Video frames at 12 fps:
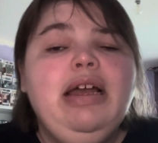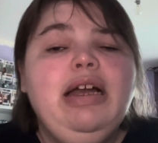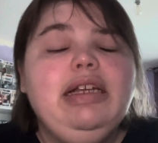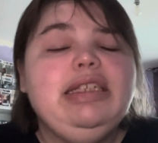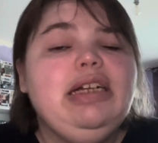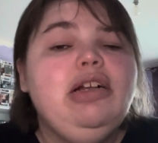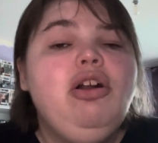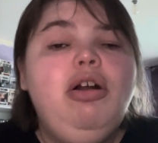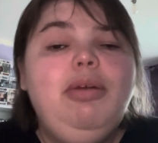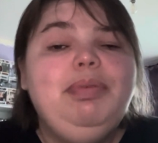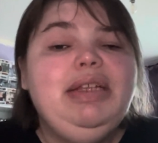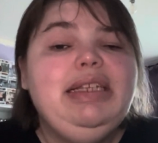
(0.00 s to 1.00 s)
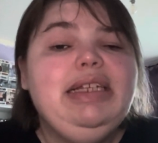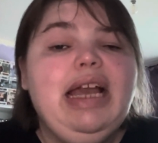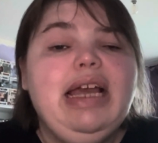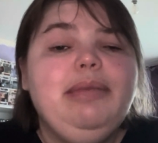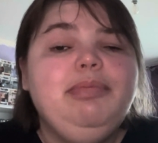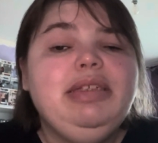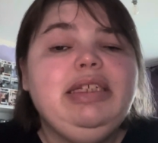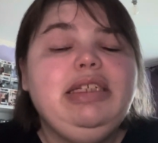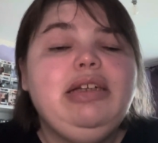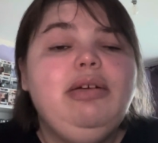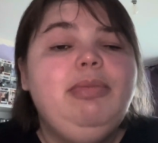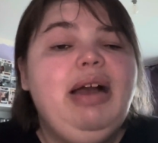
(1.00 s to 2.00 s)
Because I can't play the games.
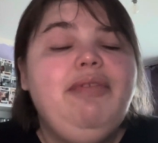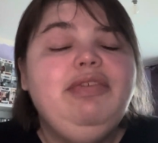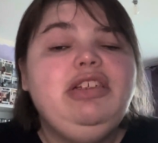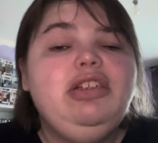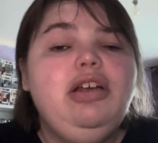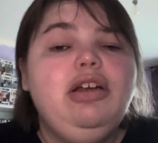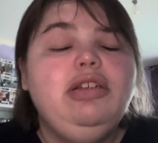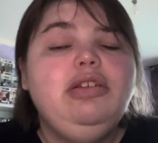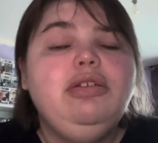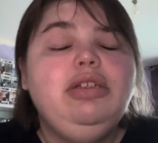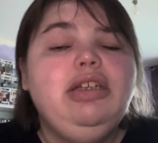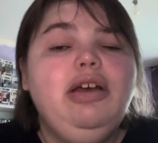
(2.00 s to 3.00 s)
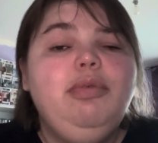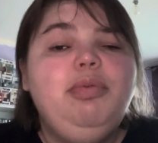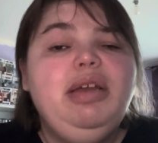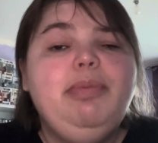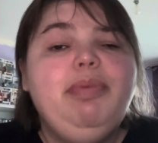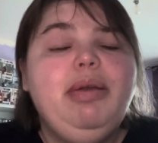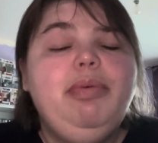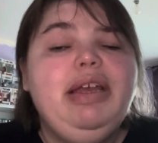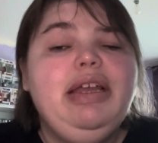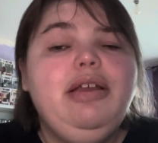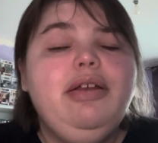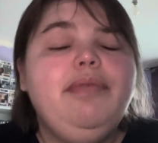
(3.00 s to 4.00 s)
So I'm having to learn, you know, week by
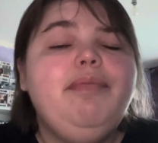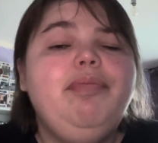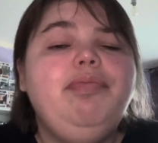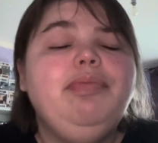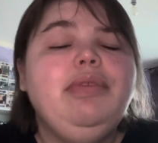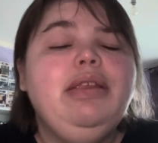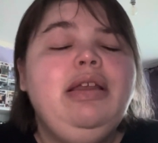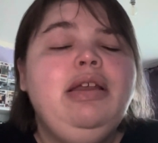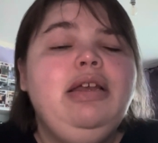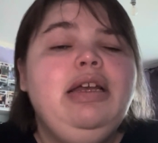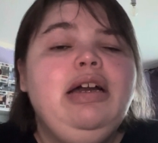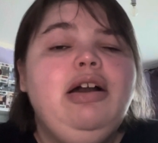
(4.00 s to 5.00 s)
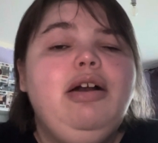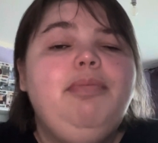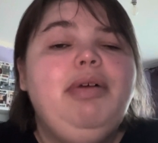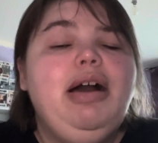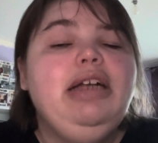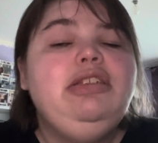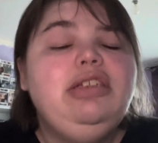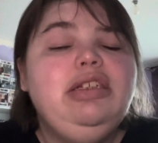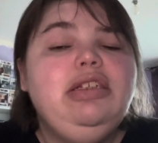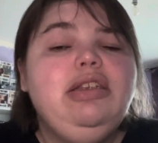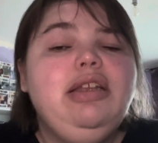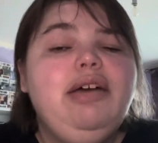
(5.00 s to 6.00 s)
week. But I
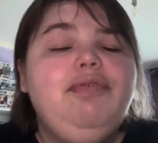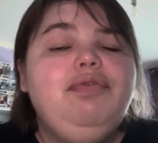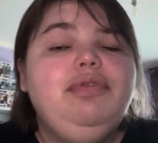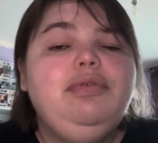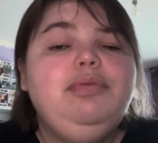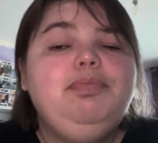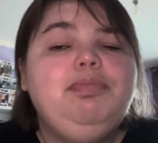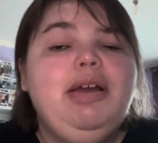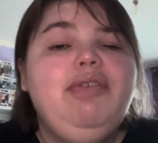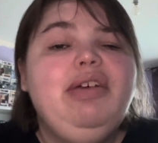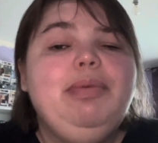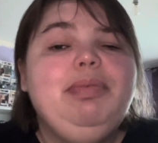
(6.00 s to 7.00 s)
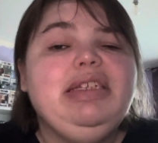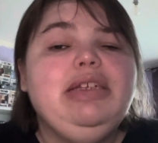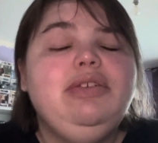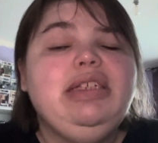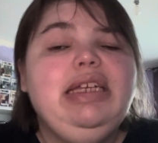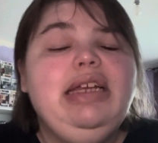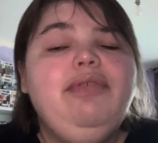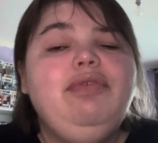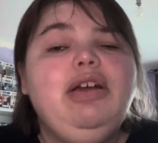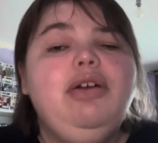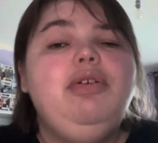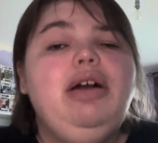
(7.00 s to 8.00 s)
did love both episodes. Even
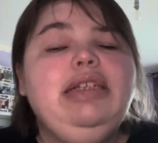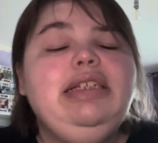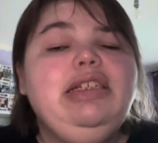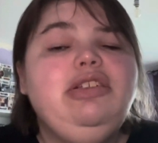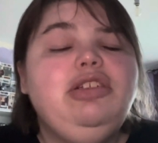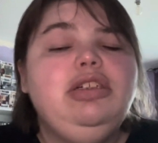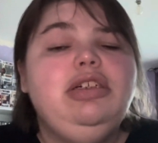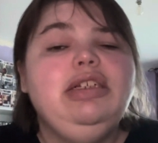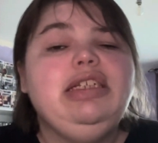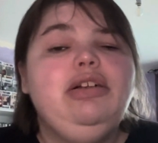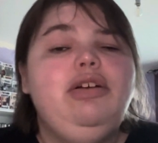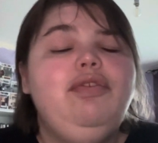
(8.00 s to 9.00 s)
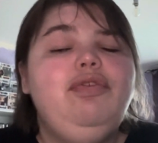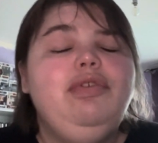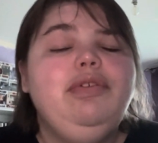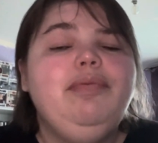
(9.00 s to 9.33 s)
though I need to sort of...